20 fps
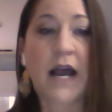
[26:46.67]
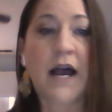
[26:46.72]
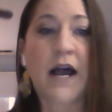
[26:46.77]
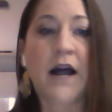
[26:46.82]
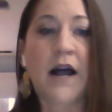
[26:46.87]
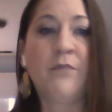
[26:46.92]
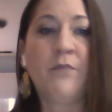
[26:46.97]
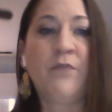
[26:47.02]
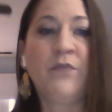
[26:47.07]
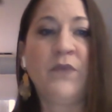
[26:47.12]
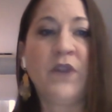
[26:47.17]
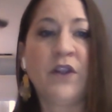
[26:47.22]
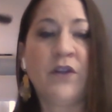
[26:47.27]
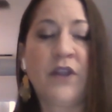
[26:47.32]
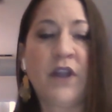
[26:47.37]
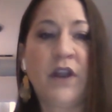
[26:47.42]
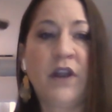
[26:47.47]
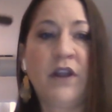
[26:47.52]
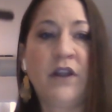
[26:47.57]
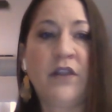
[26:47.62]

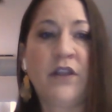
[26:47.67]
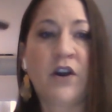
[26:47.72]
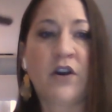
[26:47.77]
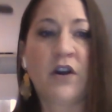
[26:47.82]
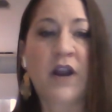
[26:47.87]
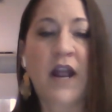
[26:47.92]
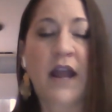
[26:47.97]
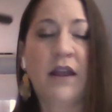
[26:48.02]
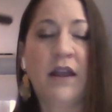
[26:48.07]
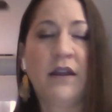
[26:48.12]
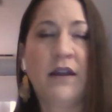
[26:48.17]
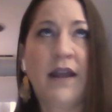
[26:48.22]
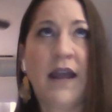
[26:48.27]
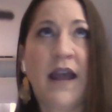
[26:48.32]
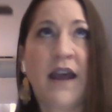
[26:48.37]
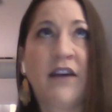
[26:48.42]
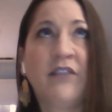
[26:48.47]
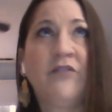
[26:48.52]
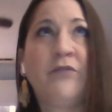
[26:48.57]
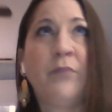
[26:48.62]
There
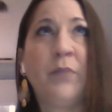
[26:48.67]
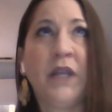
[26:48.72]
have